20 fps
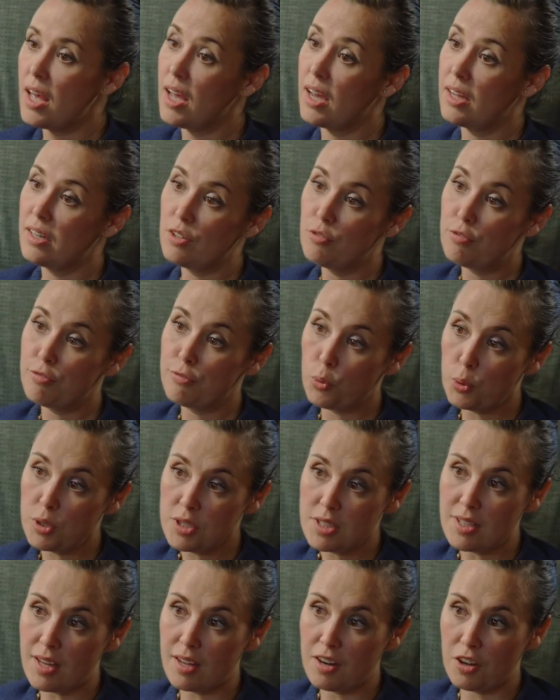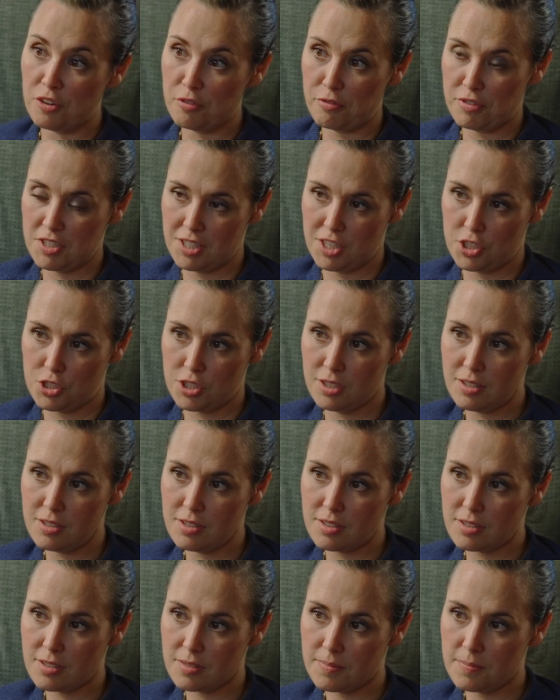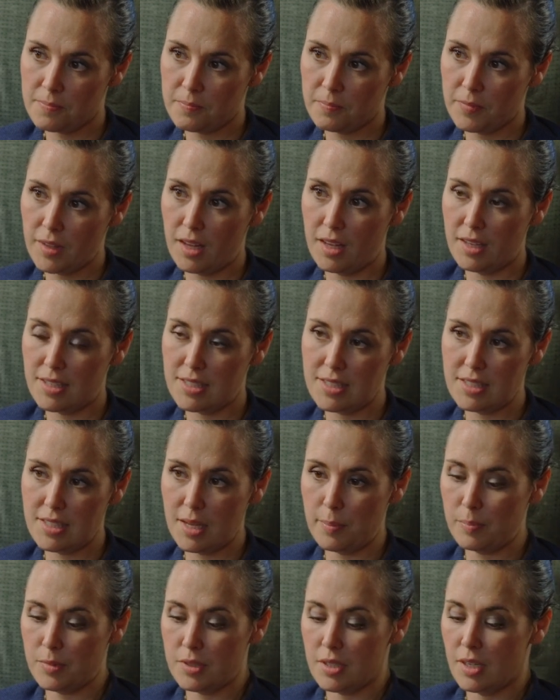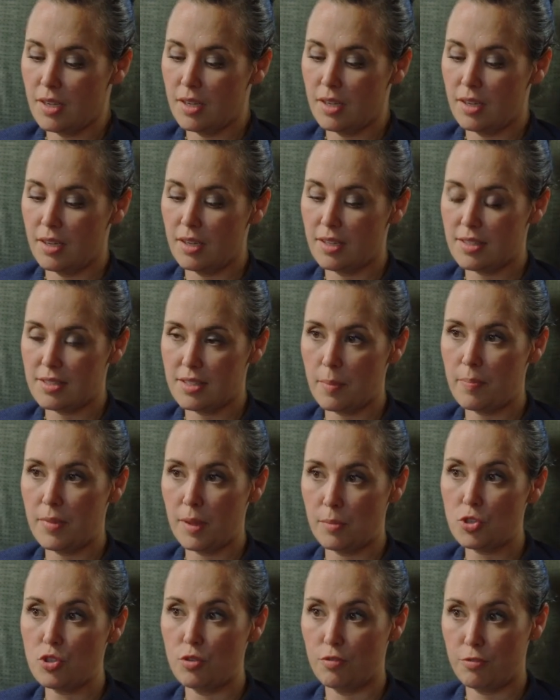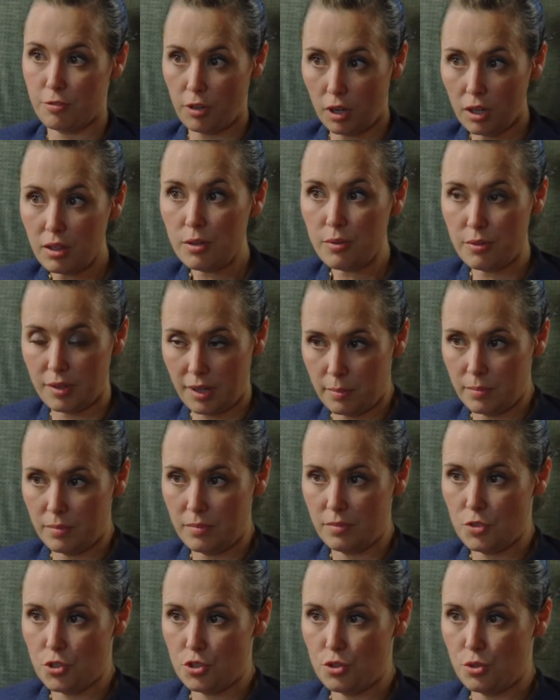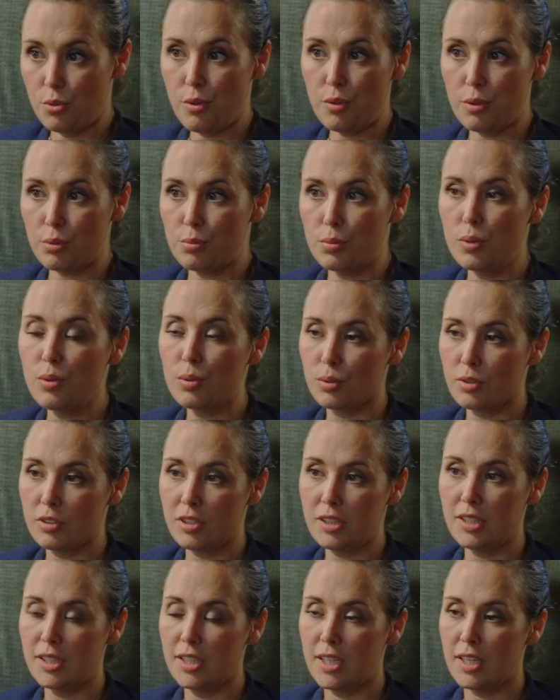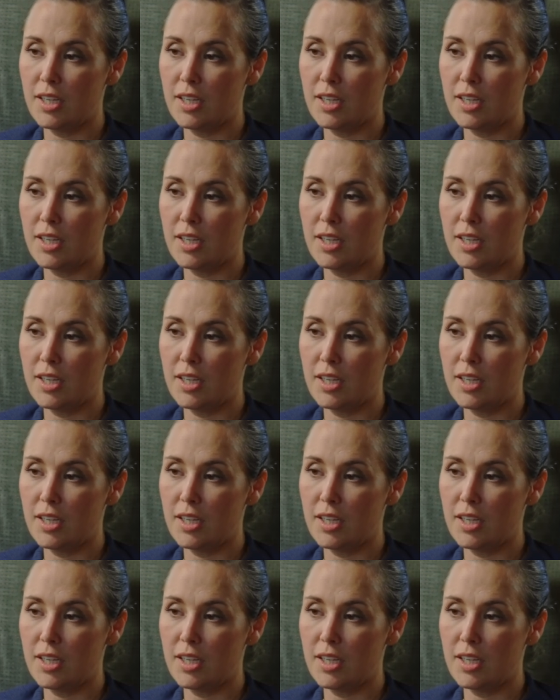and enforce that on physicians, accept them to follow them to the rule.